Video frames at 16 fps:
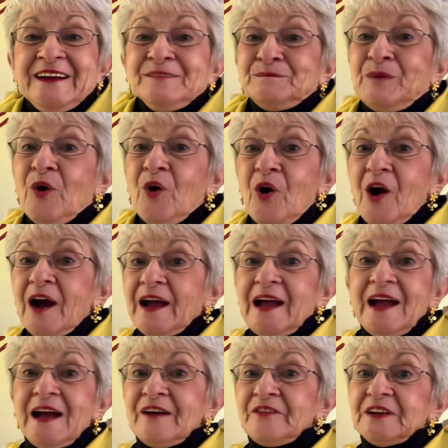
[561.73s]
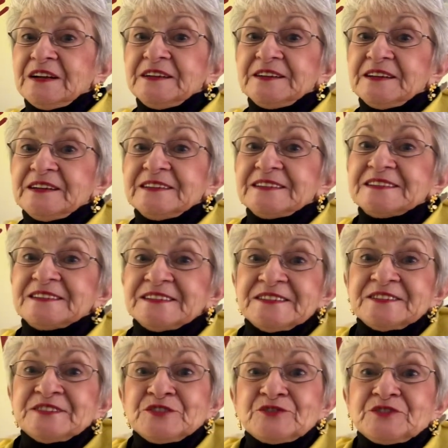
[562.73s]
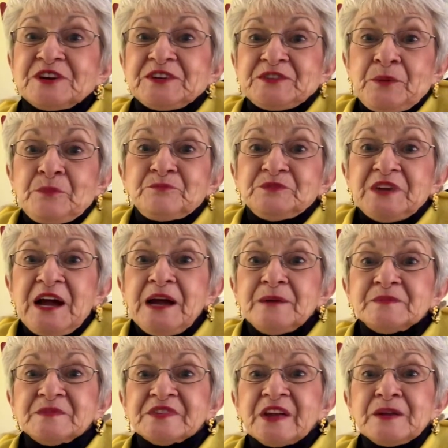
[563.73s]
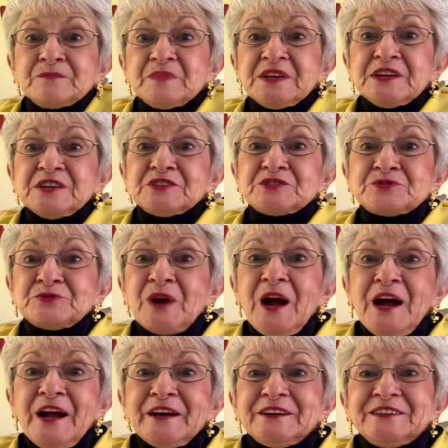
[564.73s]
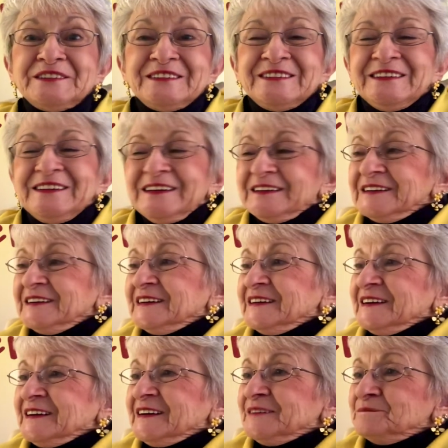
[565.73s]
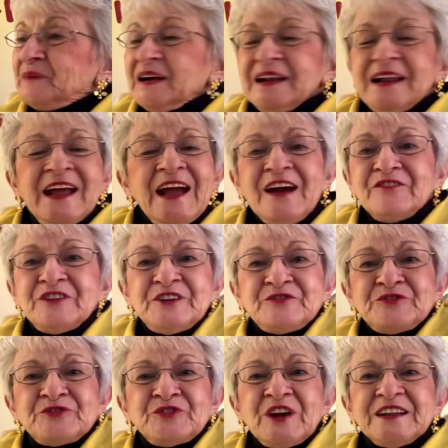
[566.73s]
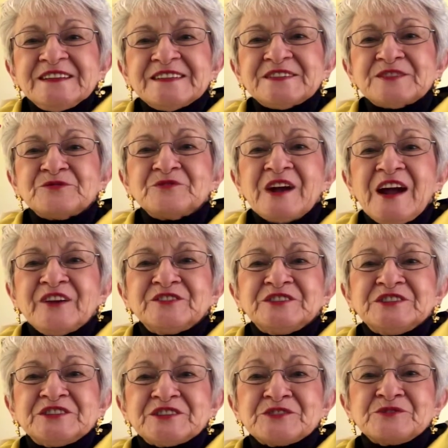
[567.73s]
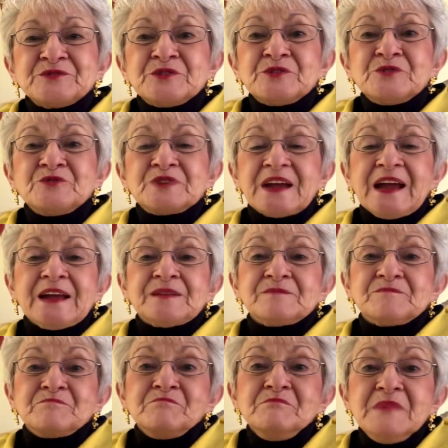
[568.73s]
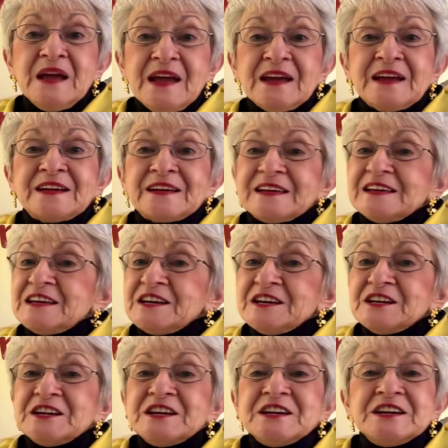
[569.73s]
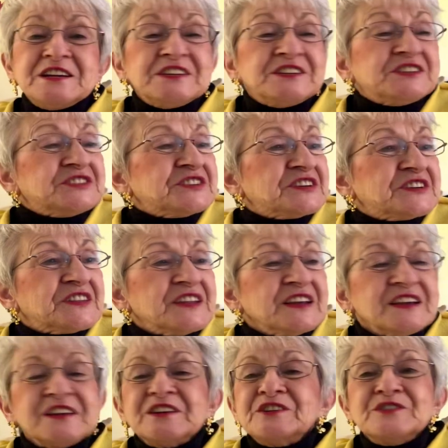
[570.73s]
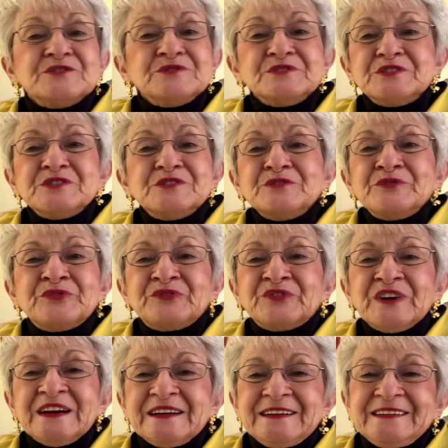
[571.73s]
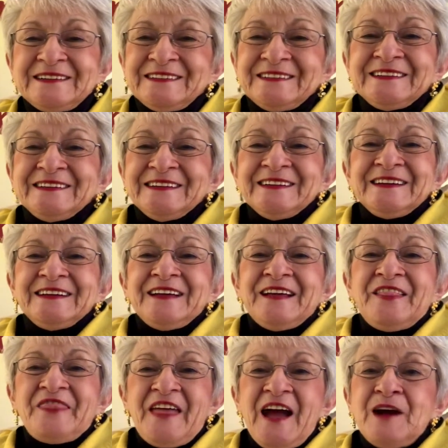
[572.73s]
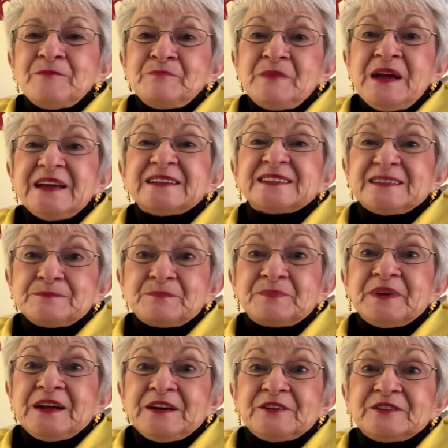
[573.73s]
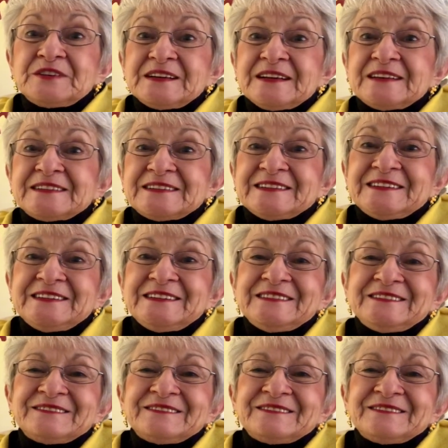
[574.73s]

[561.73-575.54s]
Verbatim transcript: Boy, having a little sister sometimes can be a trial. But having friends around you who can make each thing you do fun, that makes it better, doesn't it?